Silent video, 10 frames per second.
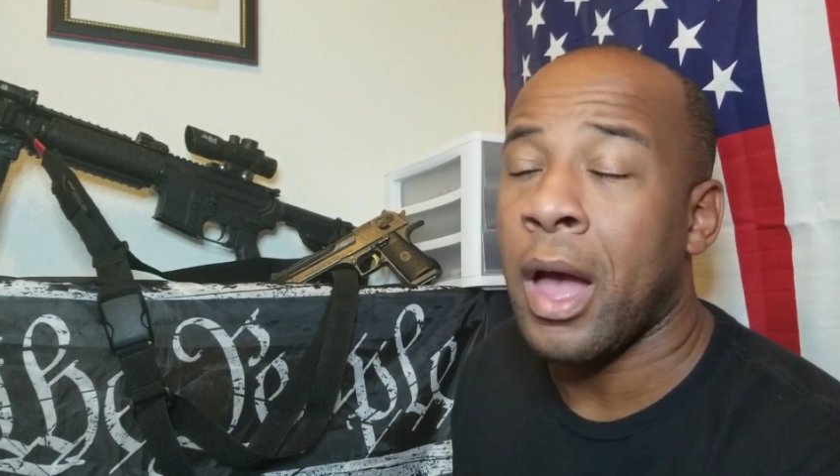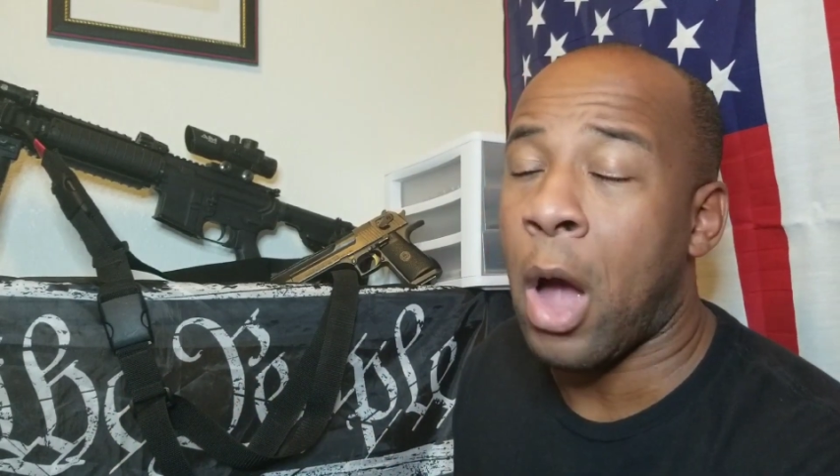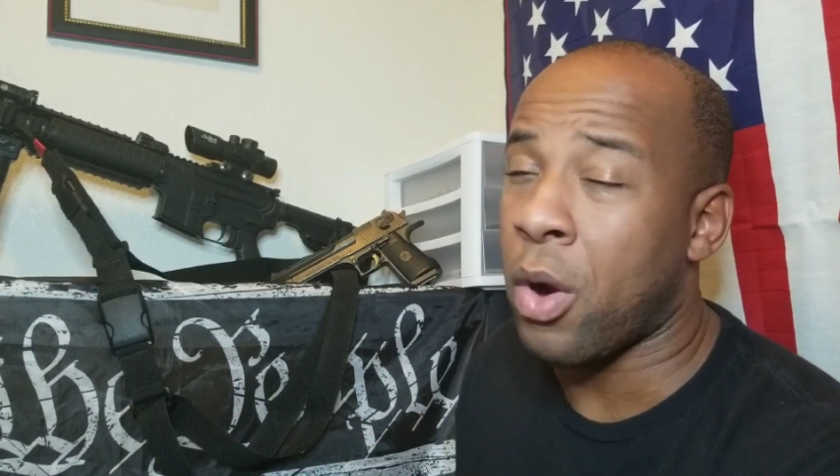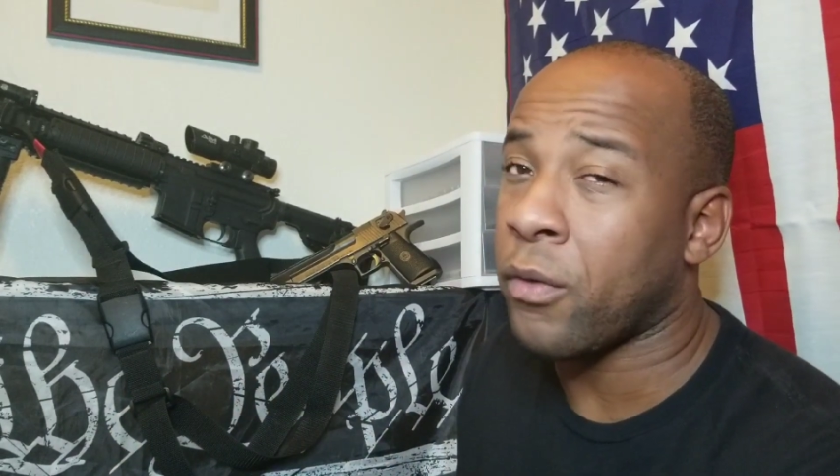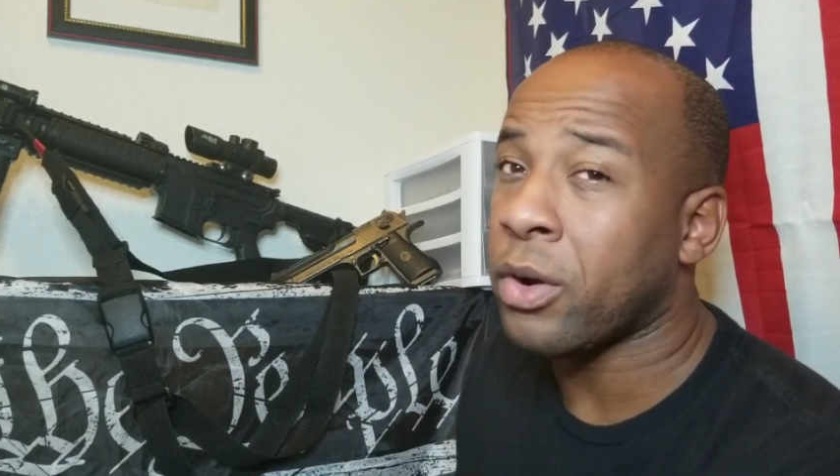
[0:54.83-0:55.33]

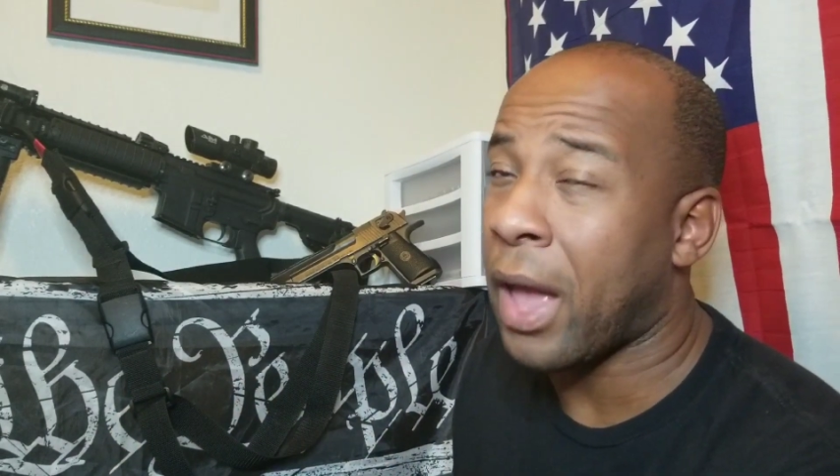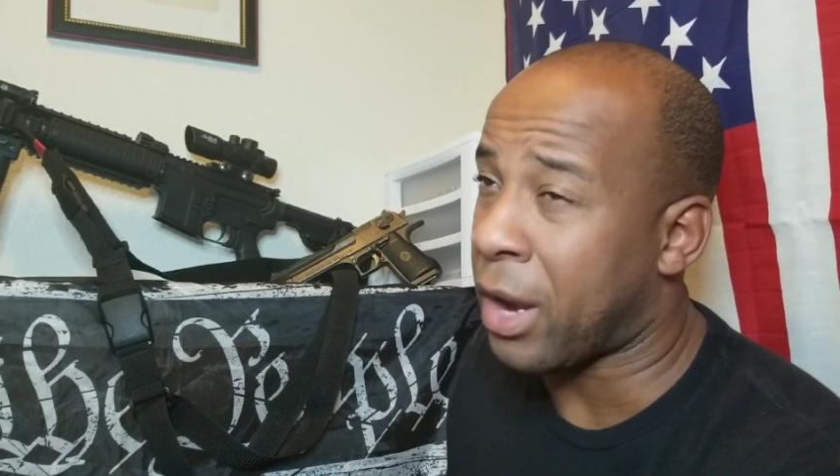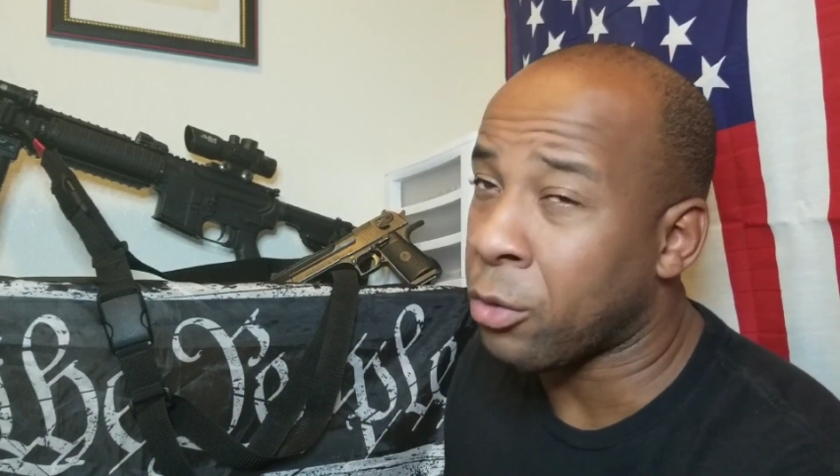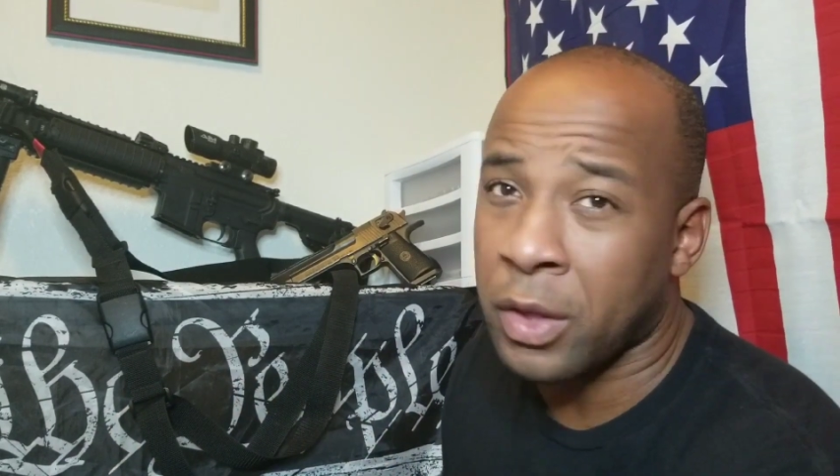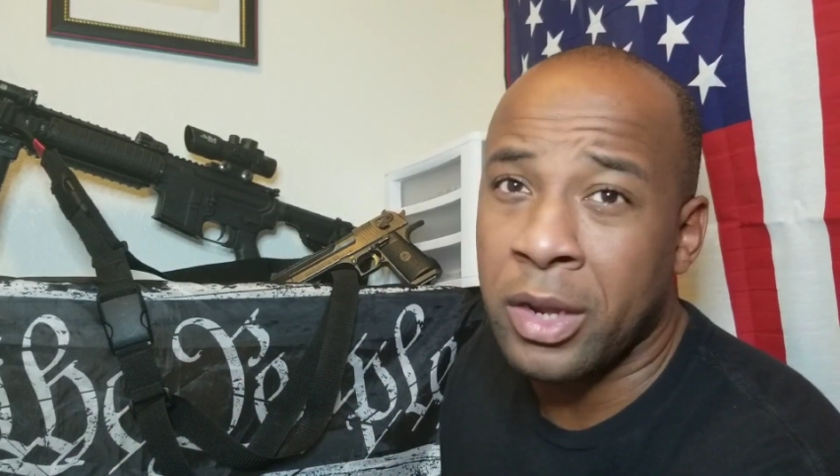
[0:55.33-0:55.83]
However,
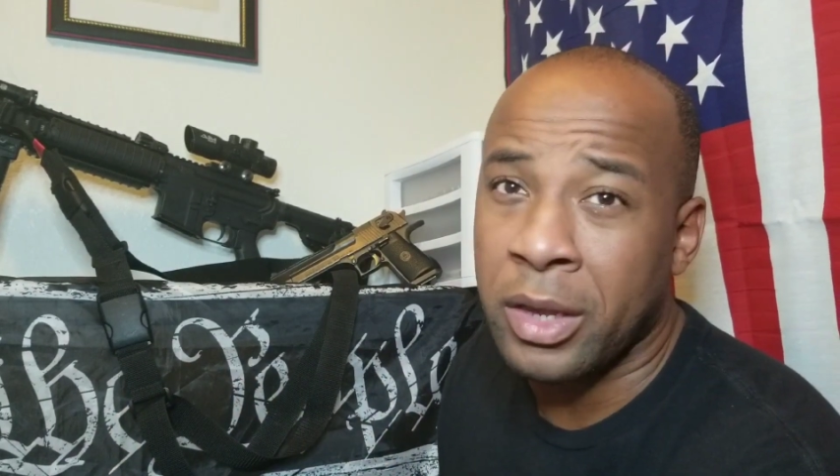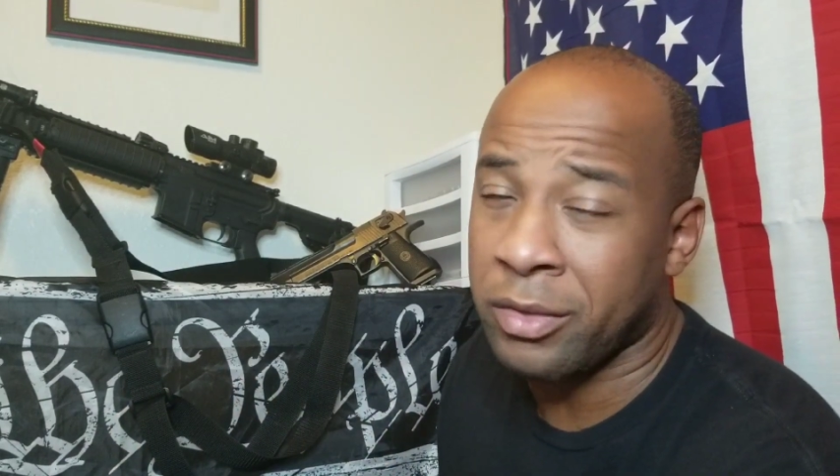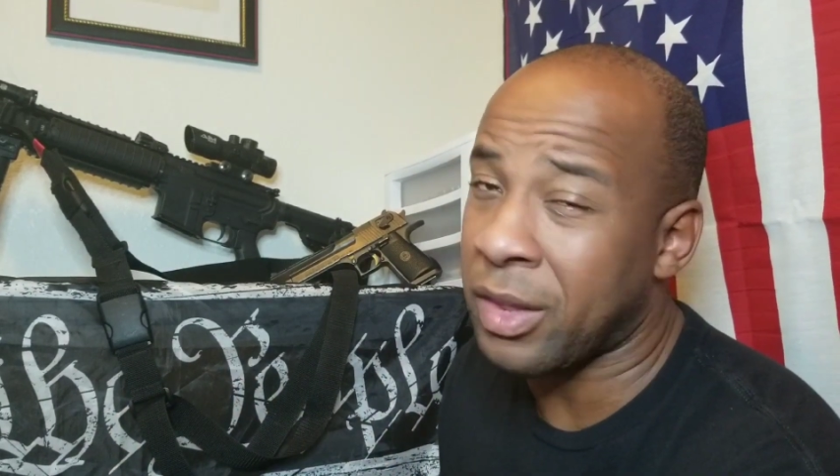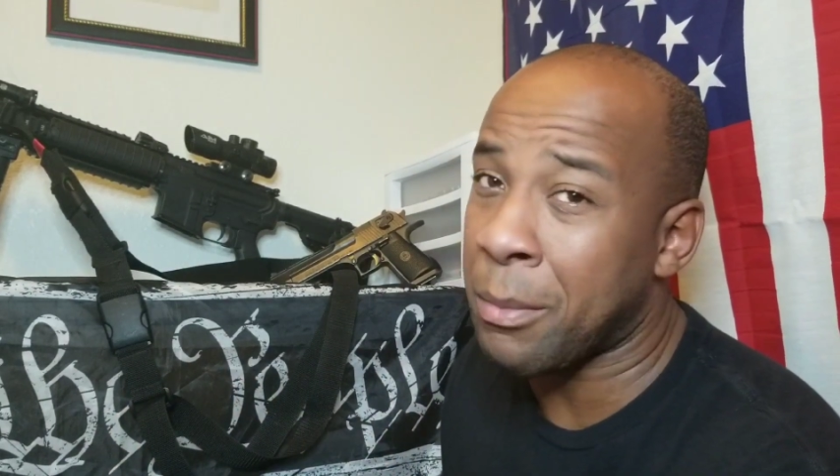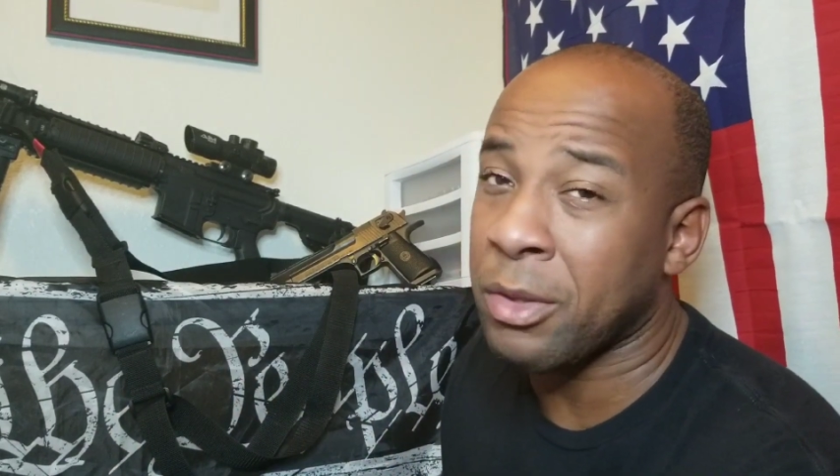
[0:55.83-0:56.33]
I don't think
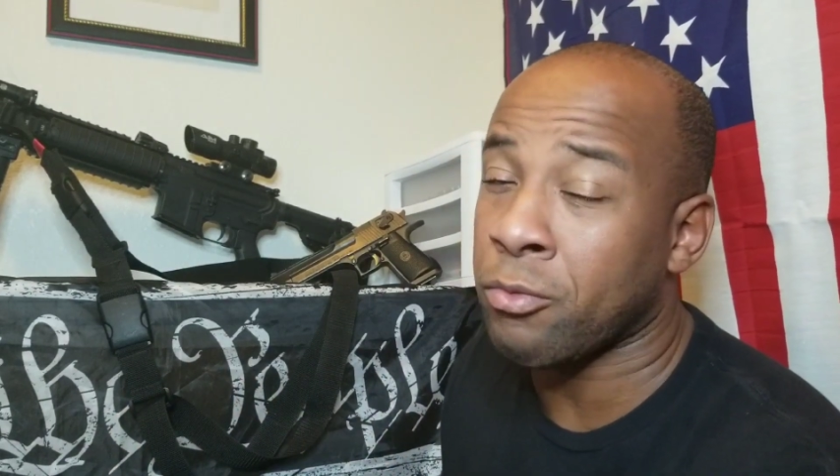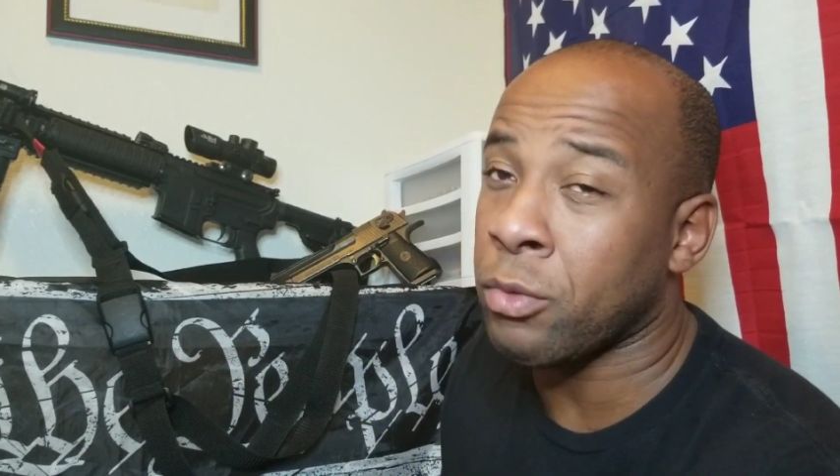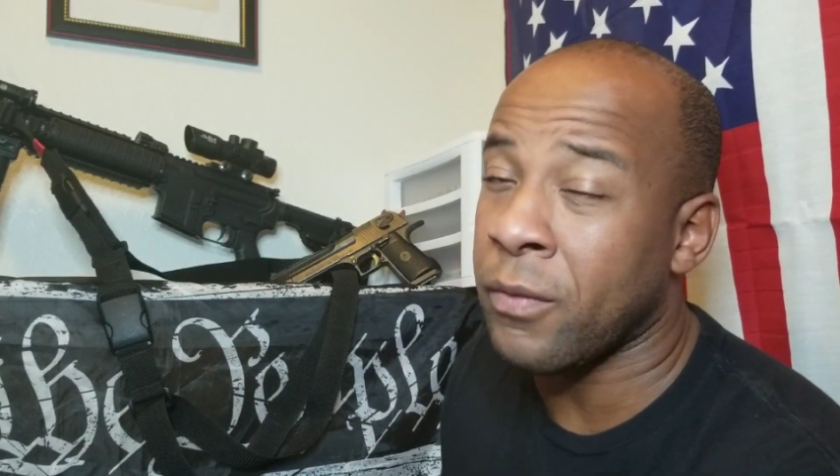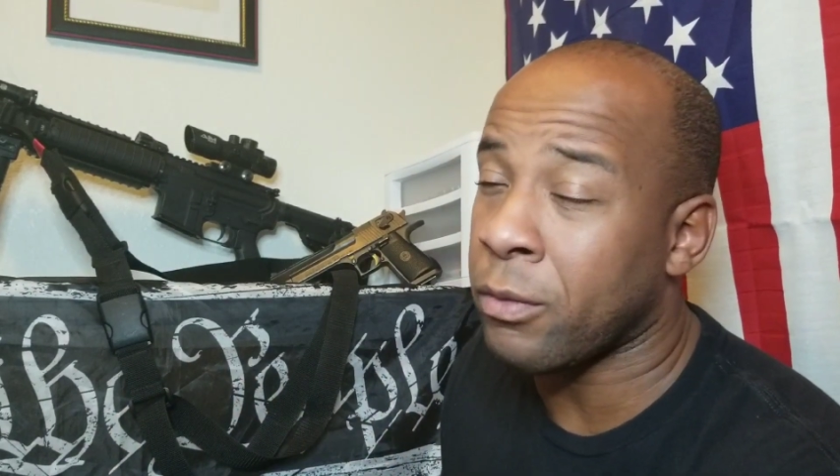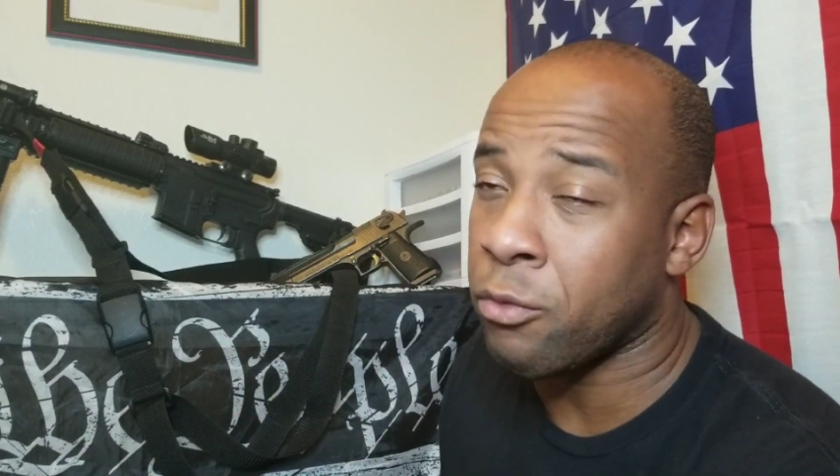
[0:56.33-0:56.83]
his name is
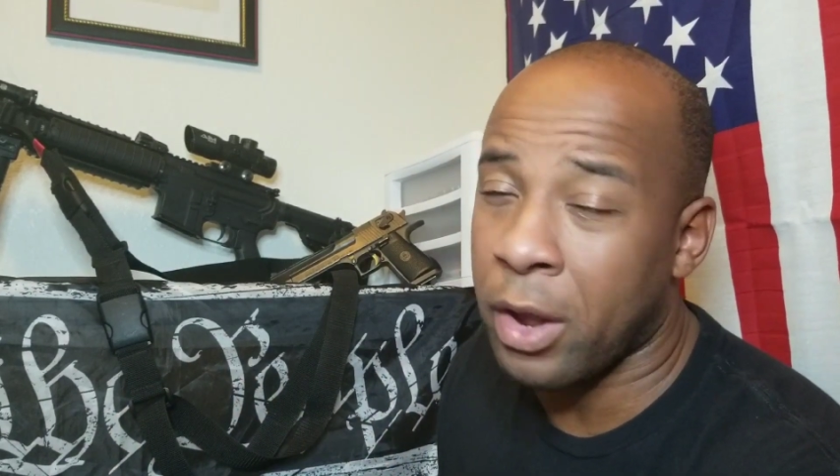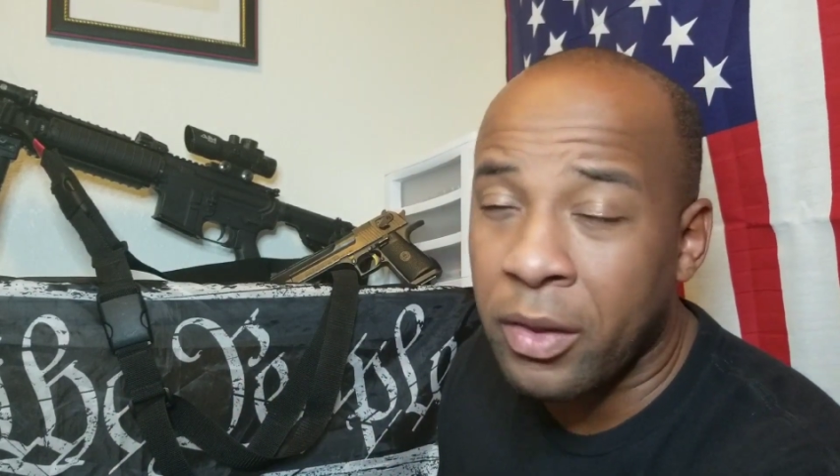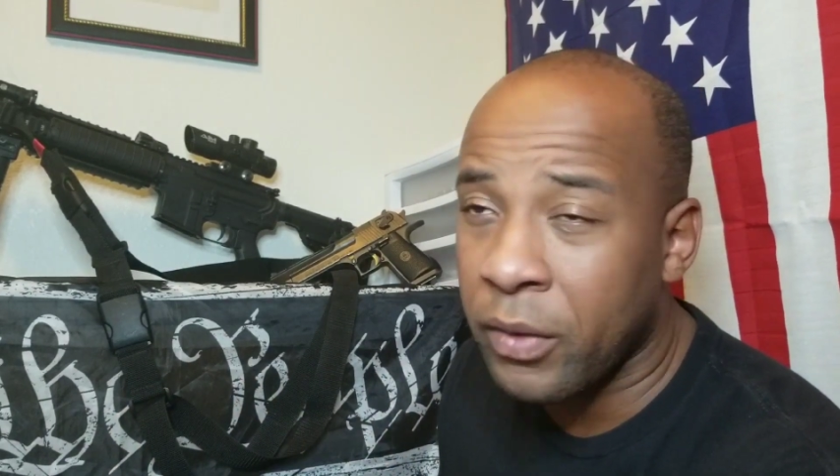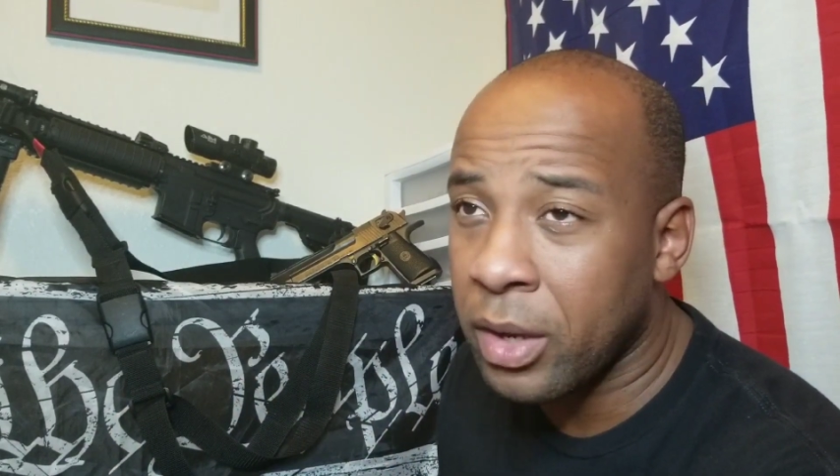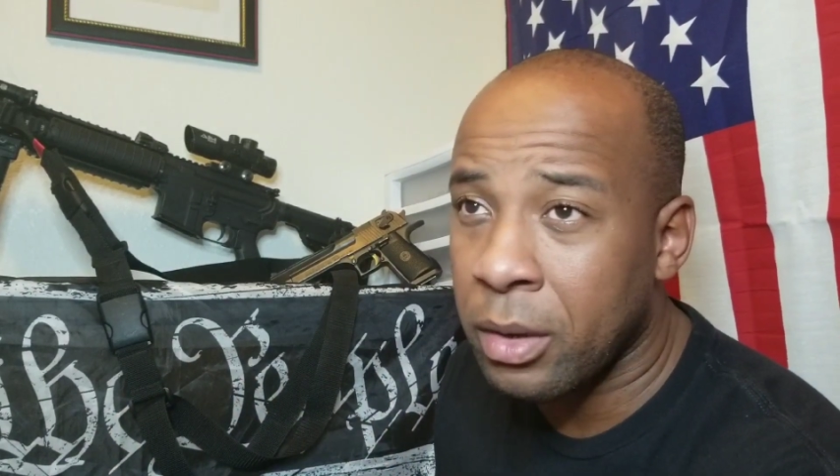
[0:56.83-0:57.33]
even
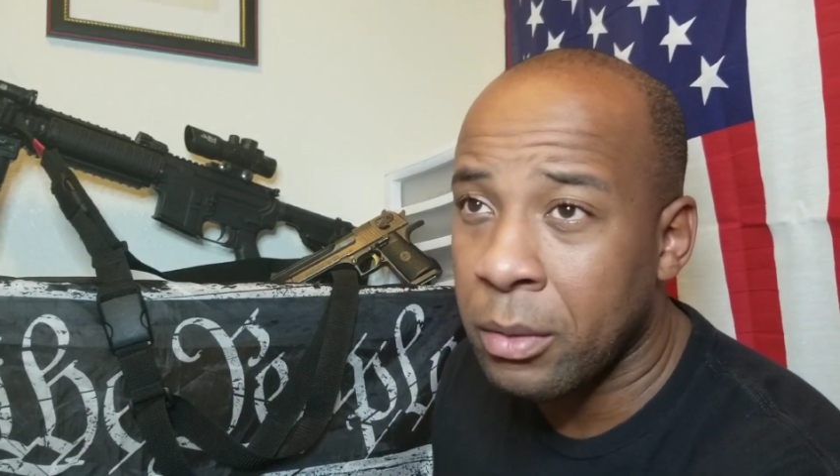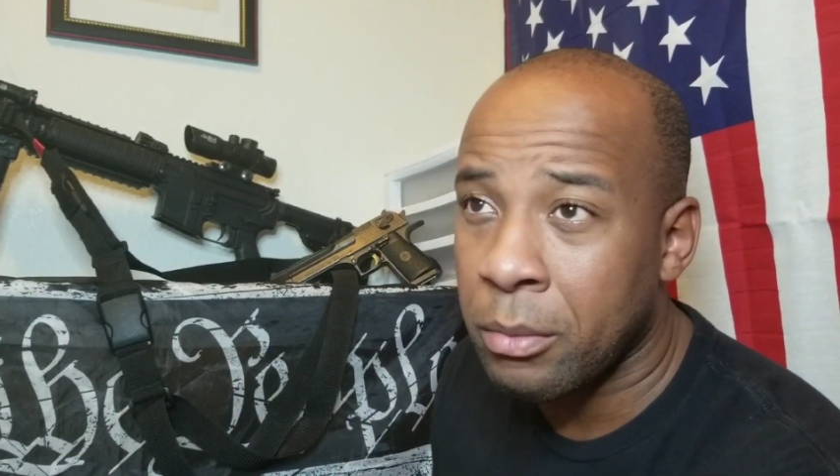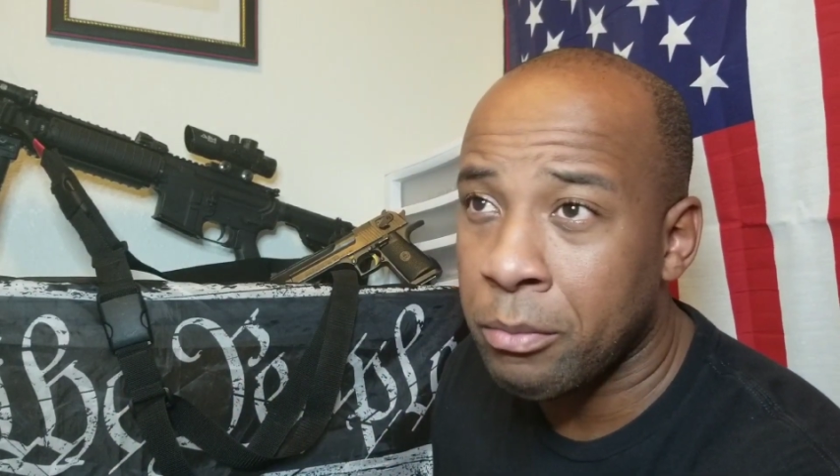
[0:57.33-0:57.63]
relevant